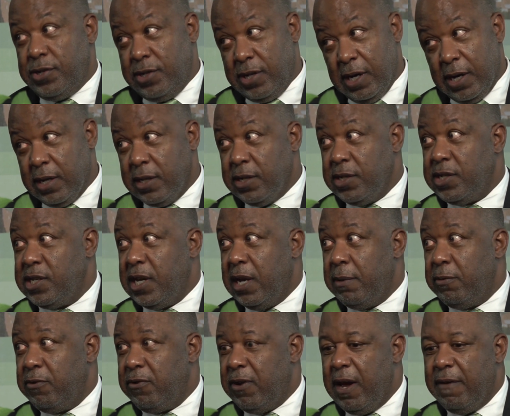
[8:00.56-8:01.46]
stuck in the
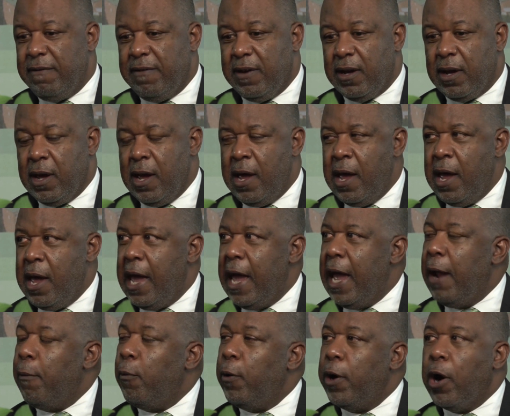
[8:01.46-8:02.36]
same traffic,
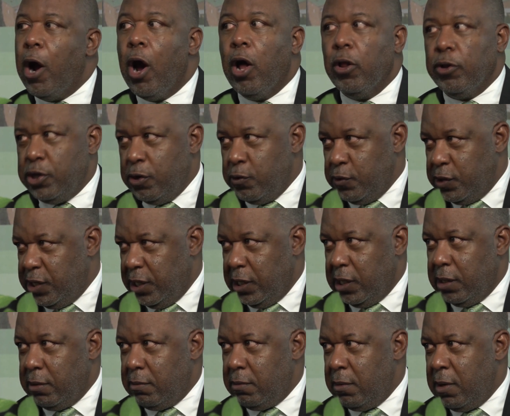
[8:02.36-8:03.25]
and we're all using
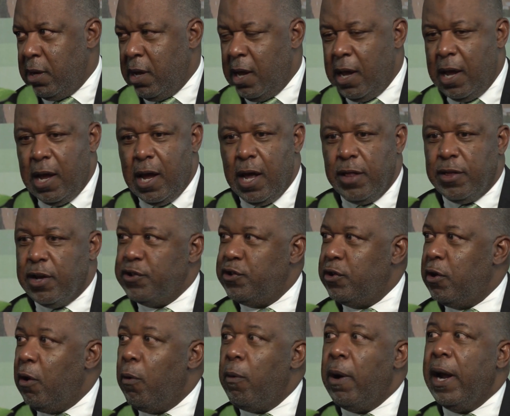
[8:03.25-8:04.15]
it. And
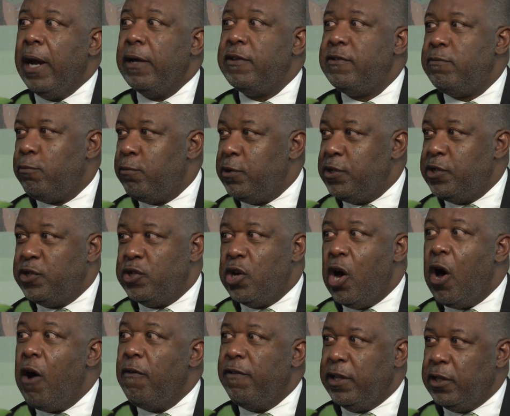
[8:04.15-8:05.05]
there's no way of
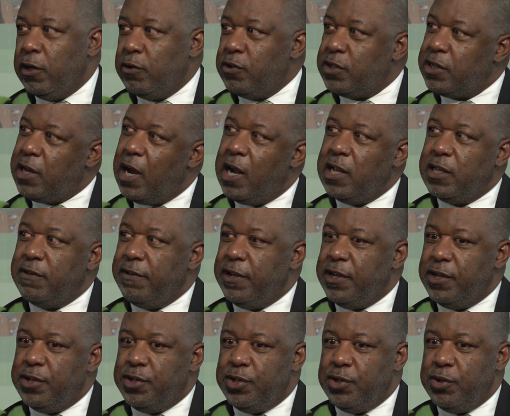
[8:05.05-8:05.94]
resolving those kinds of
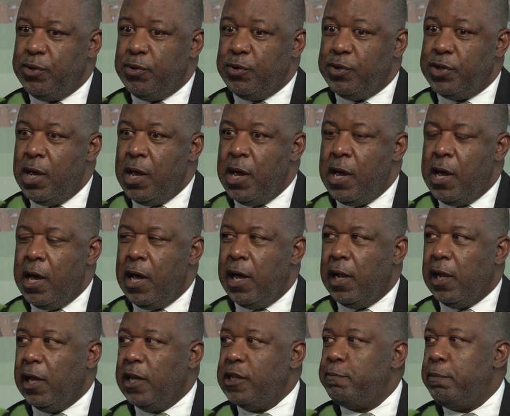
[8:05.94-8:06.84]
issues
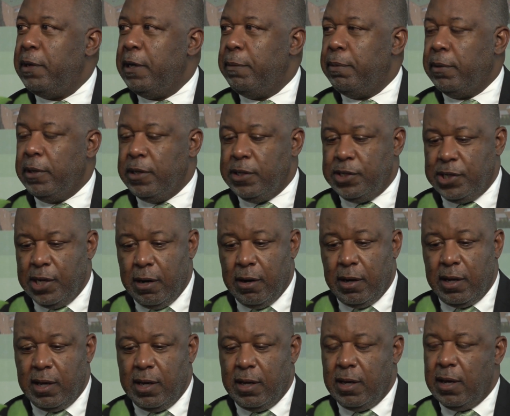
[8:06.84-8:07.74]
unless people in
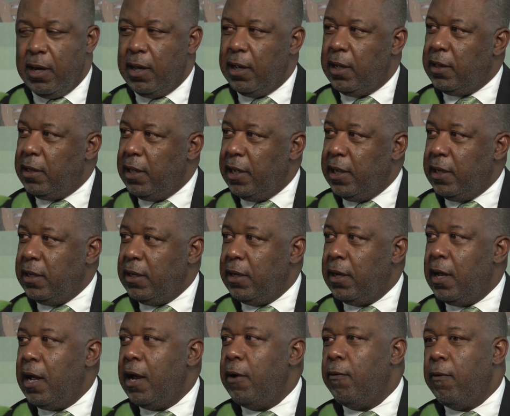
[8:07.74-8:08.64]
Cherokee and
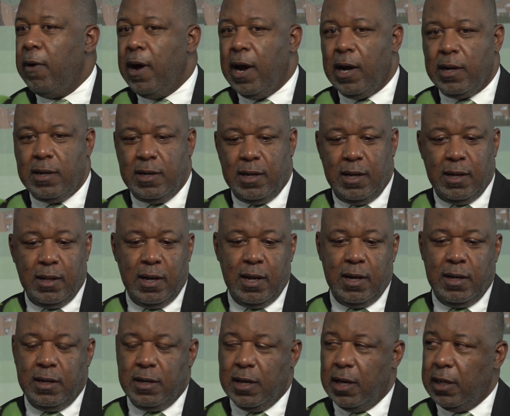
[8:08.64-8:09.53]
Clayton and Rockdale
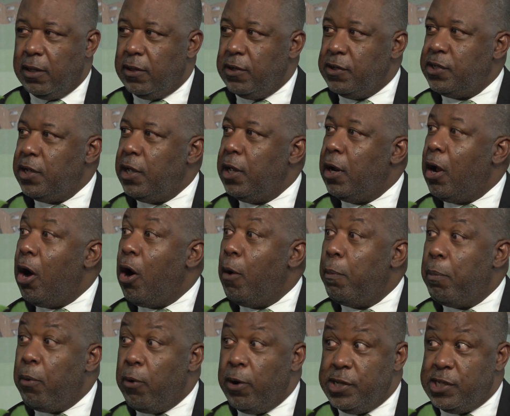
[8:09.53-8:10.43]
and Douglas and
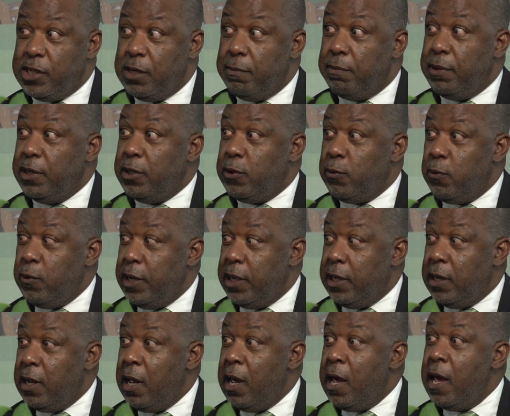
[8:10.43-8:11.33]
all points in
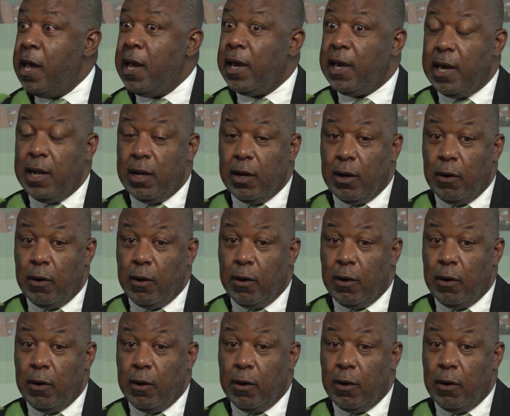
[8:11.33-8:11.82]
between can